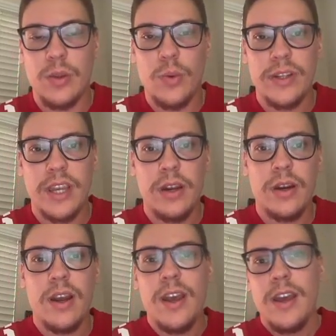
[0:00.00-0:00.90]
risk here,
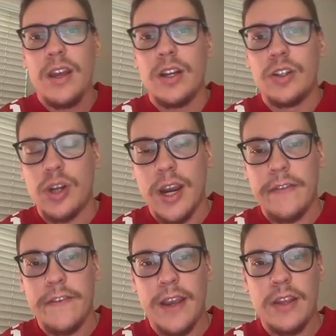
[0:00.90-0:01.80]
try and
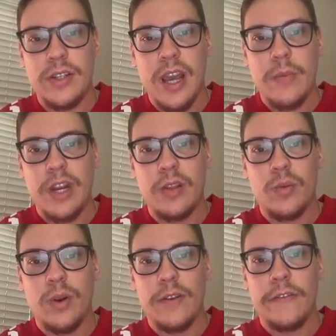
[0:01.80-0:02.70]
find their diamond in the
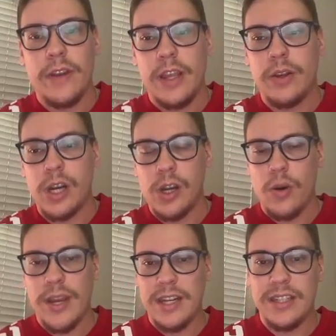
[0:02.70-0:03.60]
rough, and they're going to go
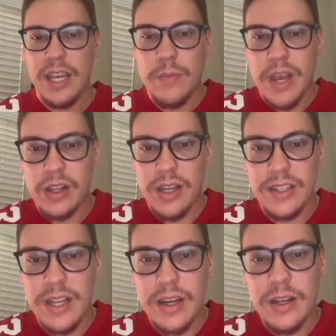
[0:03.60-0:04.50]
ahead and take Malachi
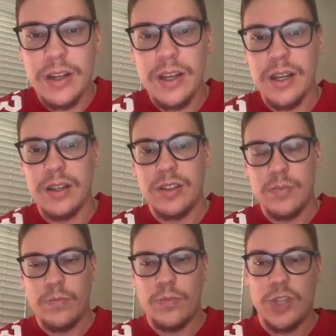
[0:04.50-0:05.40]

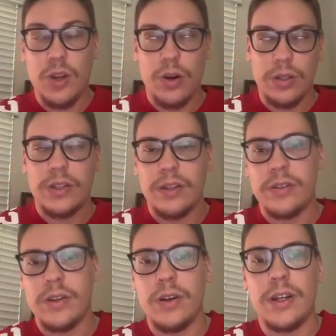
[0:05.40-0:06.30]
Starks.
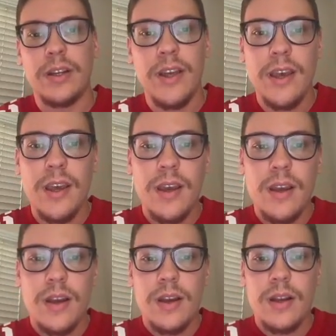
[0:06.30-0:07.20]

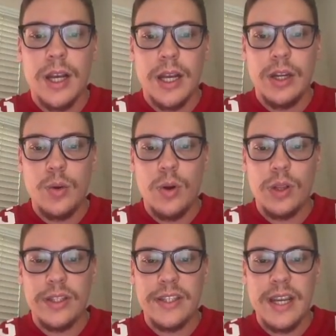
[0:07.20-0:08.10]
Sorry. New Orleans
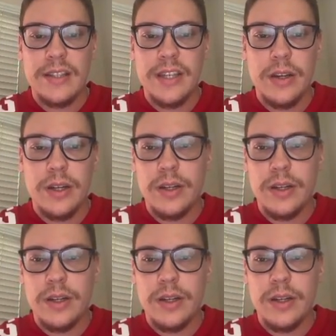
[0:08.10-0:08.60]
Saints here.